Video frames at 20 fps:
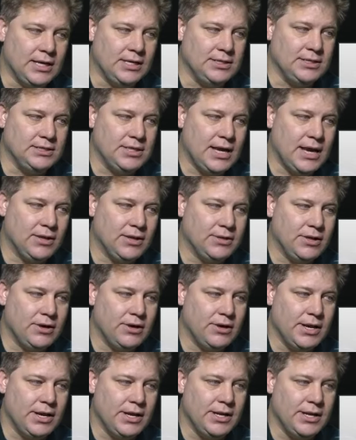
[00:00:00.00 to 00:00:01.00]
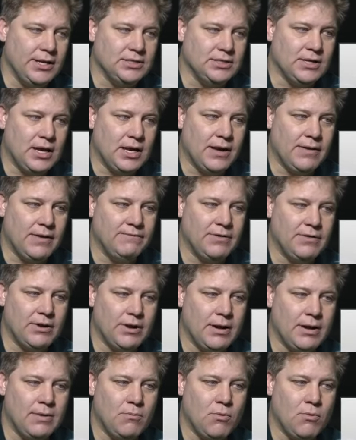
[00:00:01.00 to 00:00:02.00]
it easy out there. It is uh,
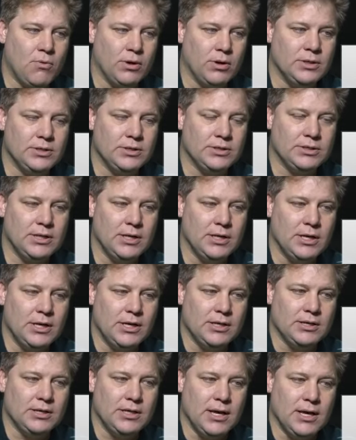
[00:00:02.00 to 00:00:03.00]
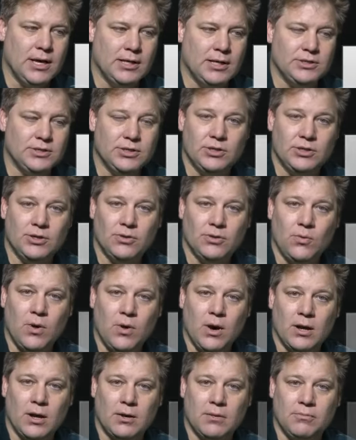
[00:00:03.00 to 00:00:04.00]
very important to know the
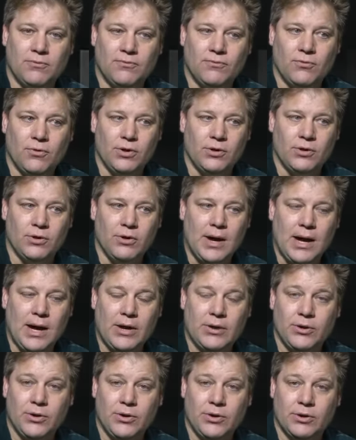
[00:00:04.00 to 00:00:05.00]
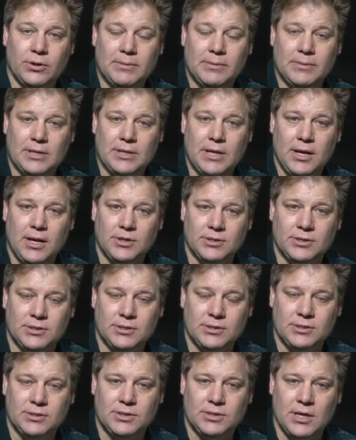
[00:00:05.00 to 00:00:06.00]
water before you go out, know your
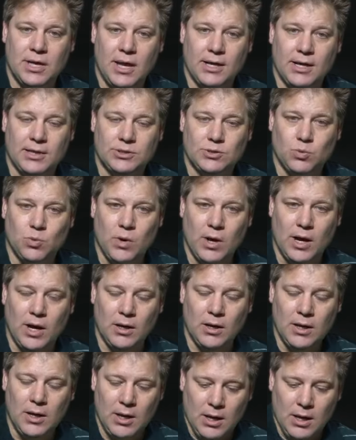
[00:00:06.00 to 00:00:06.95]
limitations as well